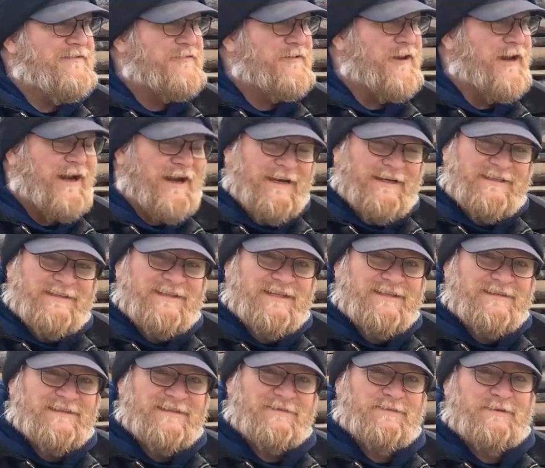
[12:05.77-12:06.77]
for ice,
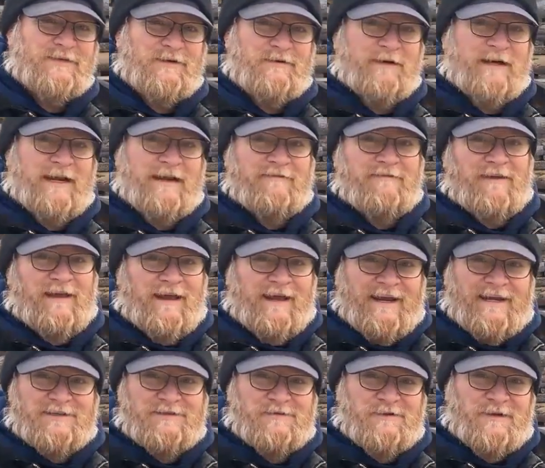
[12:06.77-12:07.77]
since we don't have
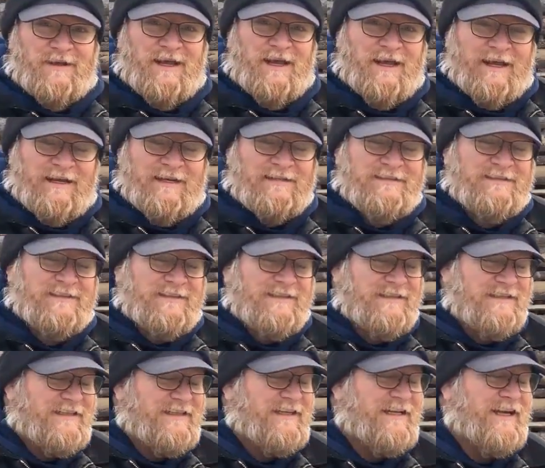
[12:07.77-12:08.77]
actual ice,
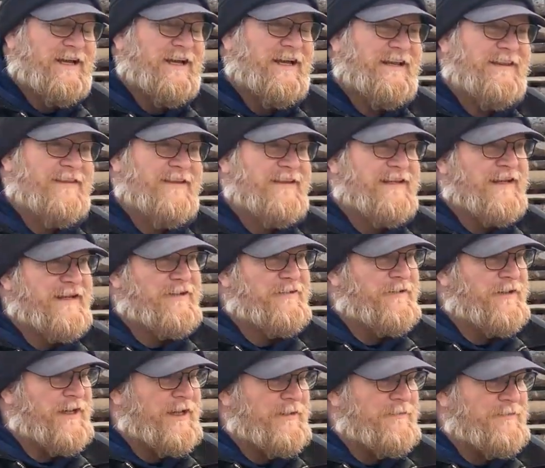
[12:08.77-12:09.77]
I think I
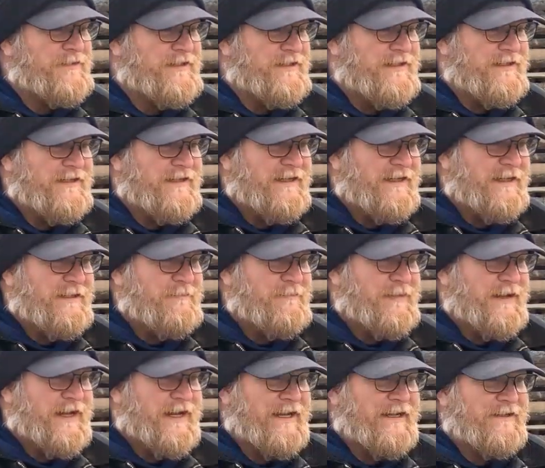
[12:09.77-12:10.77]
grabbed a
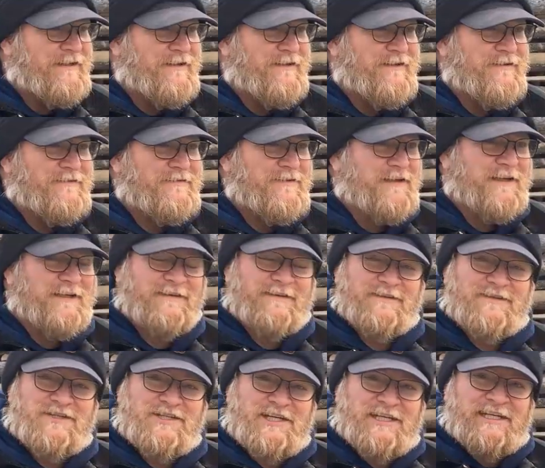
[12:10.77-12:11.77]
bag of like
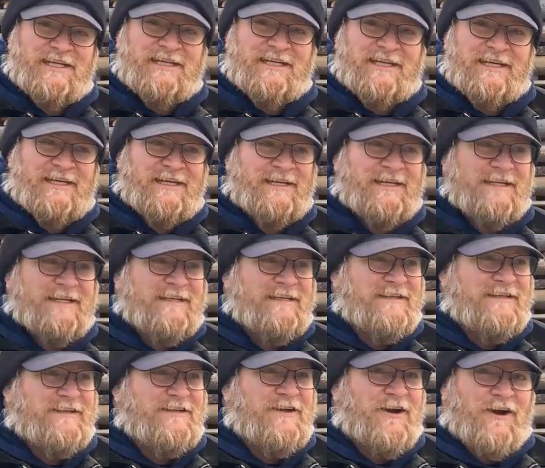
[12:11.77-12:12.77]
the chicken
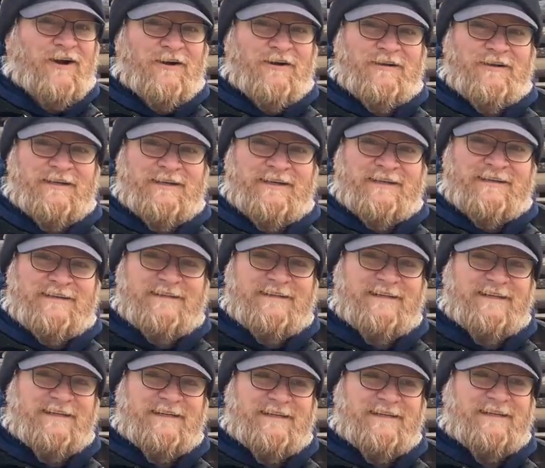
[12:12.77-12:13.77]
and garlic
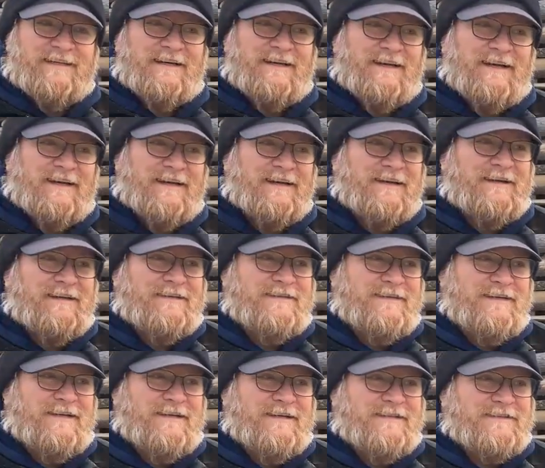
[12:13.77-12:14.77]

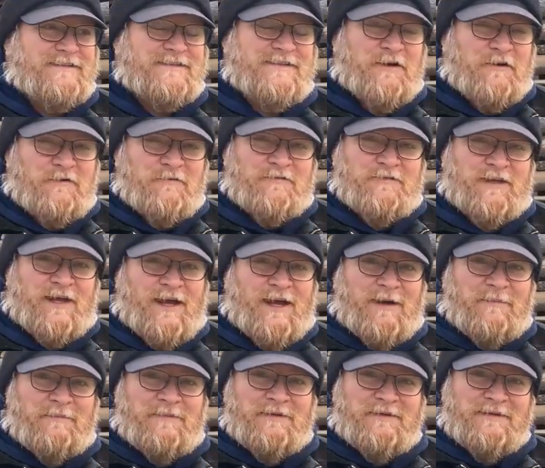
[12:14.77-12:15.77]

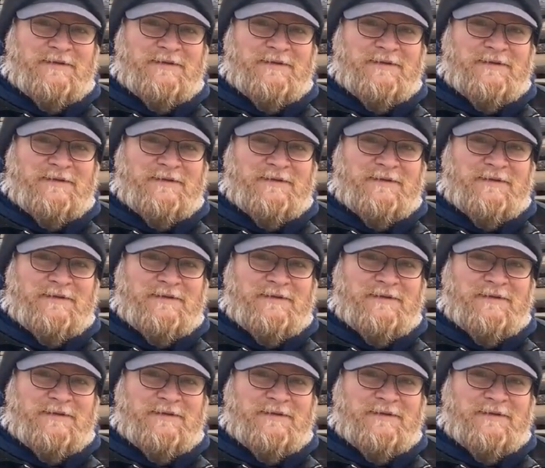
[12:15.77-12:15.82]
stovetop